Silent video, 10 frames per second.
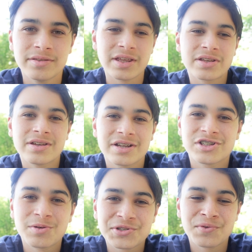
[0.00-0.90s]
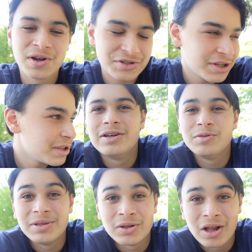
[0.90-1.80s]
Thank you guys so much for watching. It
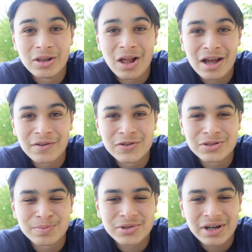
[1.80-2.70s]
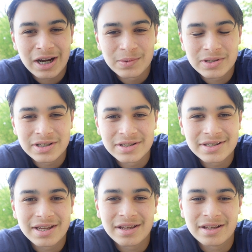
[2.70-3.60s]
would mean a lot if you subscribed, because